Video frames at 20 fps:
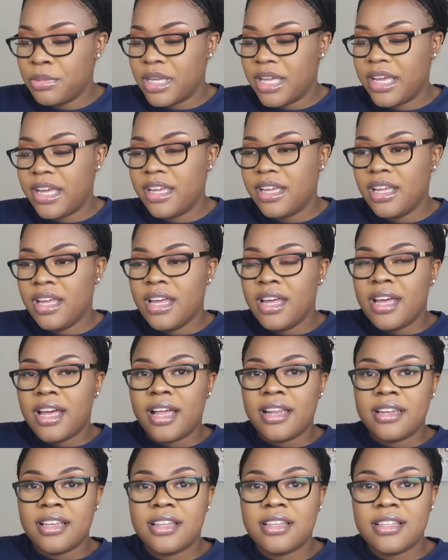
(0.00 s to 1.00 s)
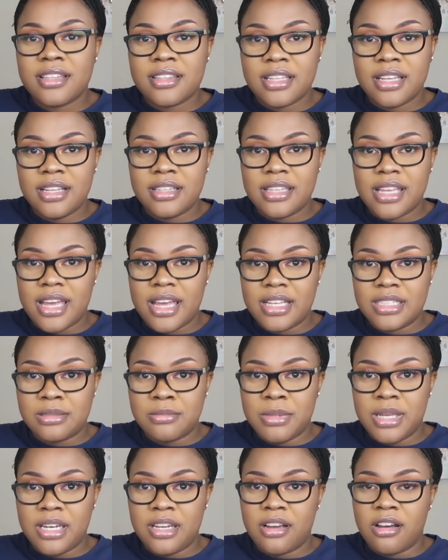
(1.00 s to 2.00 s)
But another thing that
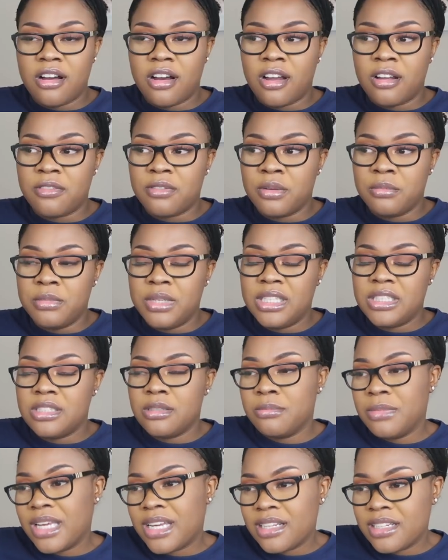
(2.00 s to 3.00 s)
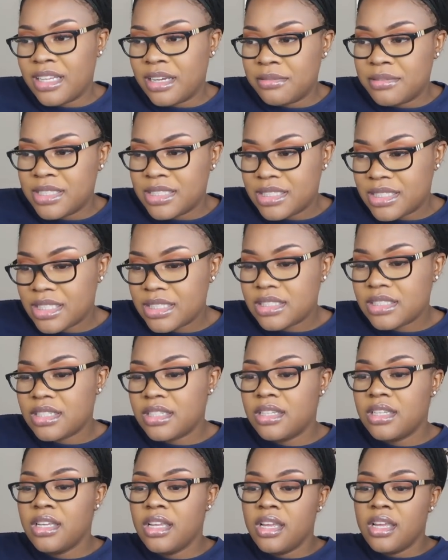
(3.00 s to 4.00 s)
has made it hard for me to make a life
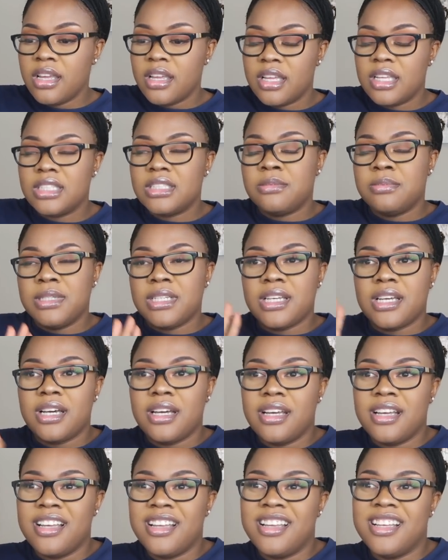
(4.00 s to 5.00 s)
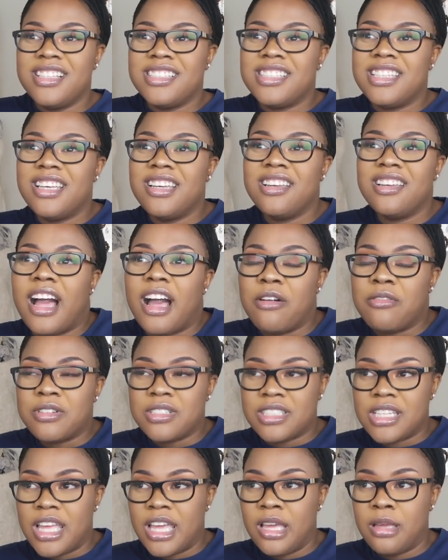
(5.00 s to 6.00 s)
decision is because I
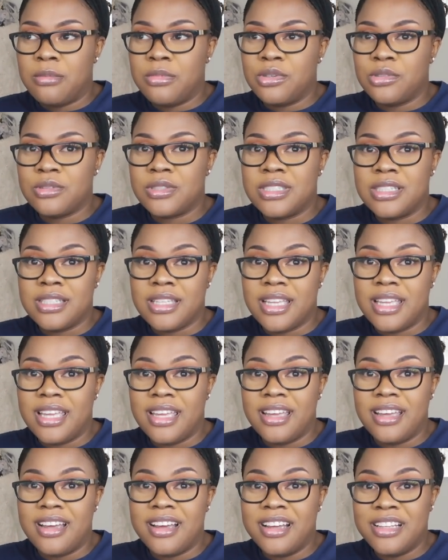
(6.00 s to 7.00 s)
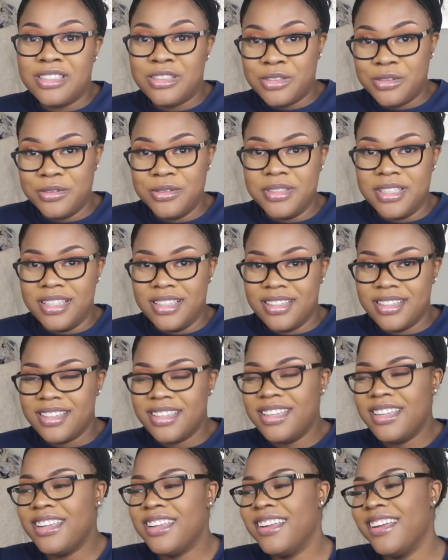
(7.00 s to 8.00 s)
was able to get a
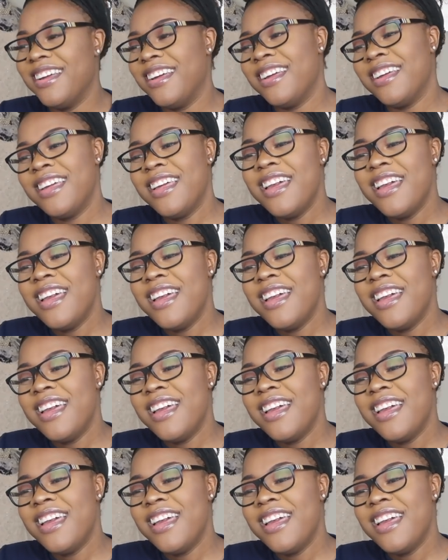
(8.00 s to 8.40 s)
doula. uh,